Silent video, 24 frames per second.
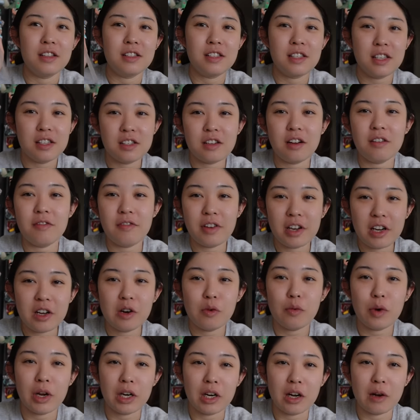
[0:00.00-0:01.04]
since our video
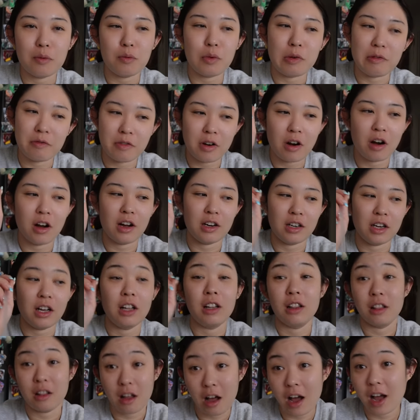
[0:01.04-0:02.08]
went up, we've gone a
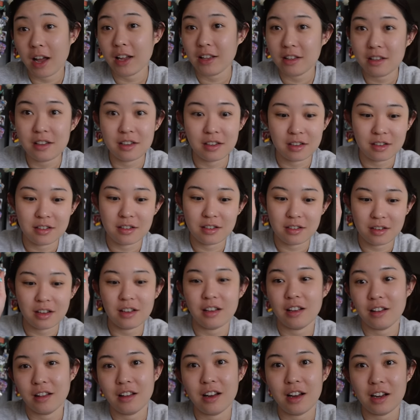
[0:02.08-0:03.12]
lot
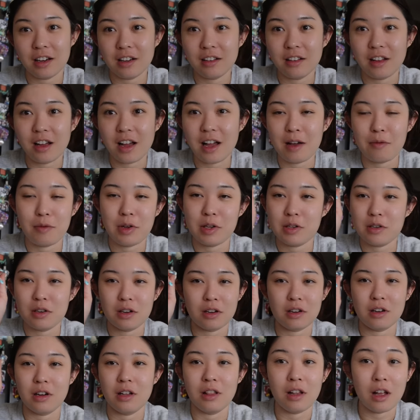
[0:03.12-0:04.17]
a lot, a lot, and we
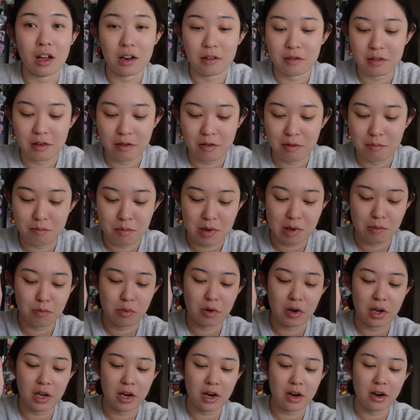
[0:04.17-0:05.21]
took a lot of different people
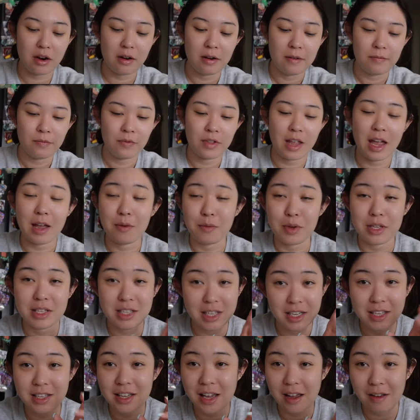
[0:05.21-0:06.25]
here. And we
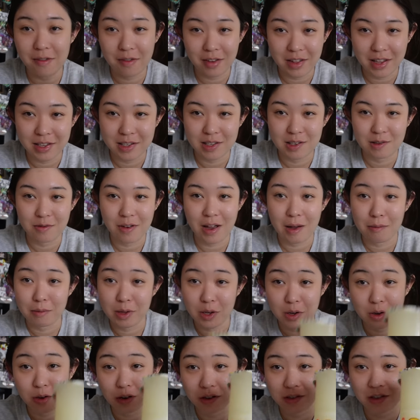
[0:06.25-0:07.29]
did get Felix's family
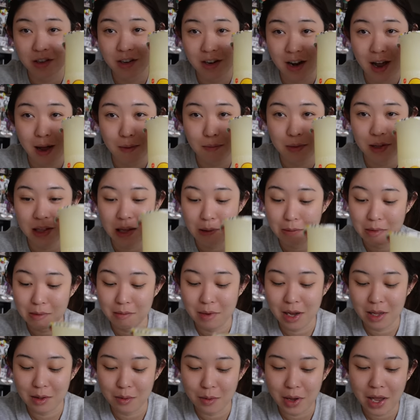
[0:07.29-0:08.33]
hooked on Happy Lemon,
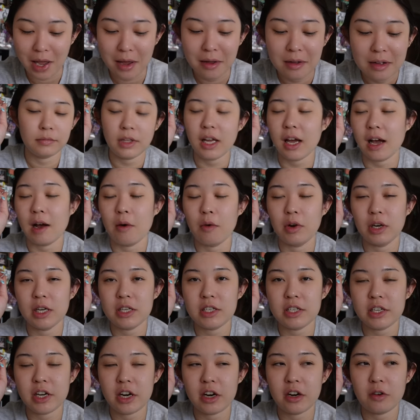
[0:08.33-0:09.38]
by the way. Yeah, I wanna
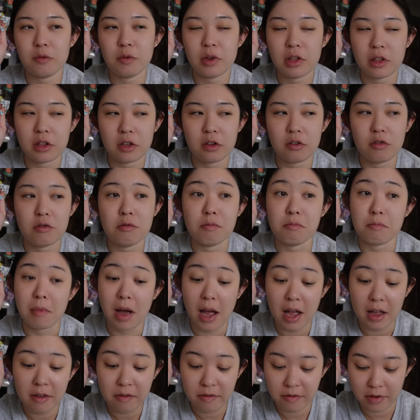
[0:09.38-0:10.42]
share with you
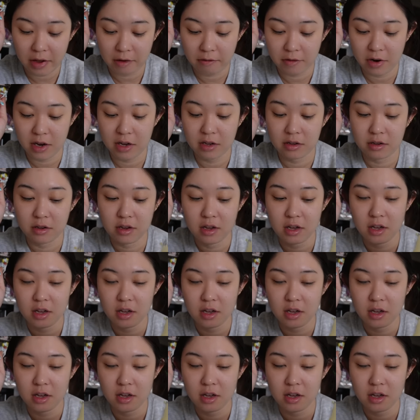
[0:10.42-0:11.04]
my favorite